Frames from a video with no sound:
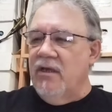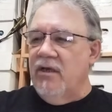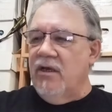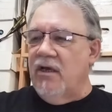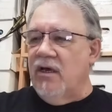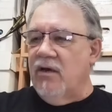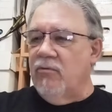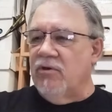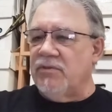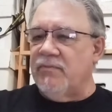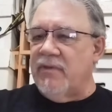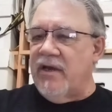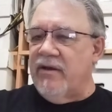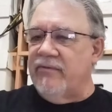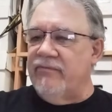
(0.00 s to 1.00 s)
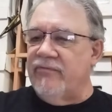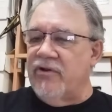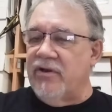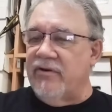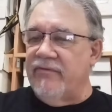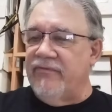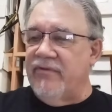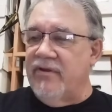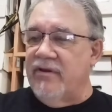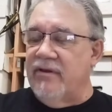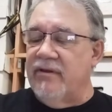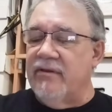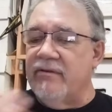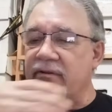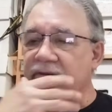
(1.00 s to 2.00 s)
was my run
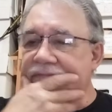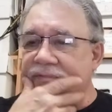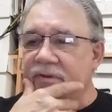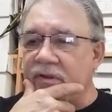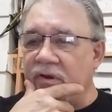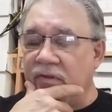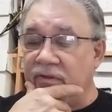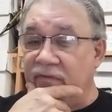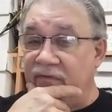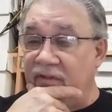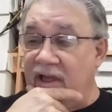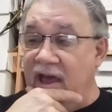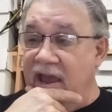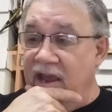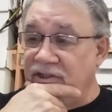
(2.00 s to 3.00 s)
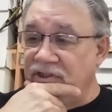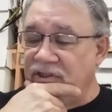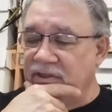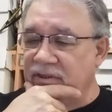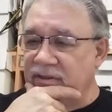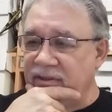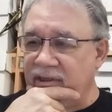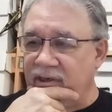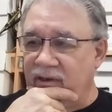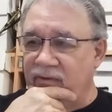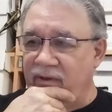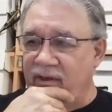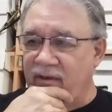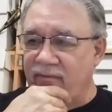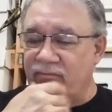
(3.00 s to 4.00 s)
on the Flash,
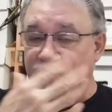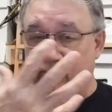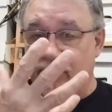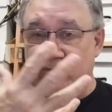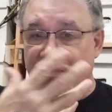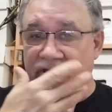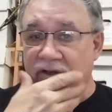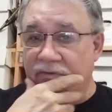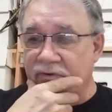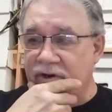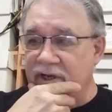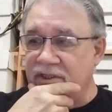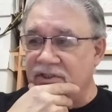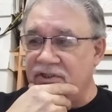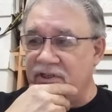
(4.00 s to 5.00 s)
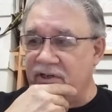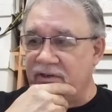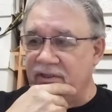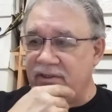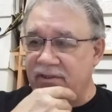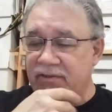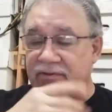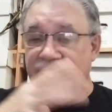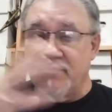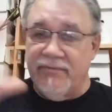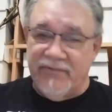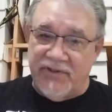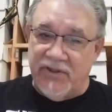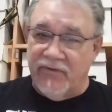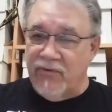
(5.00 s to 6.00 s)
the Silver Age series, or
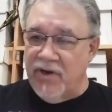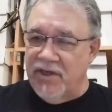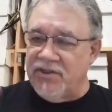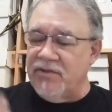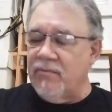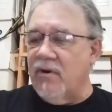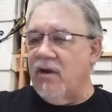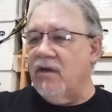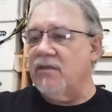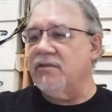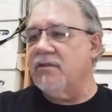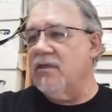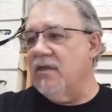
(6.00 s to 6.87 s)
Silver Age to Bronze.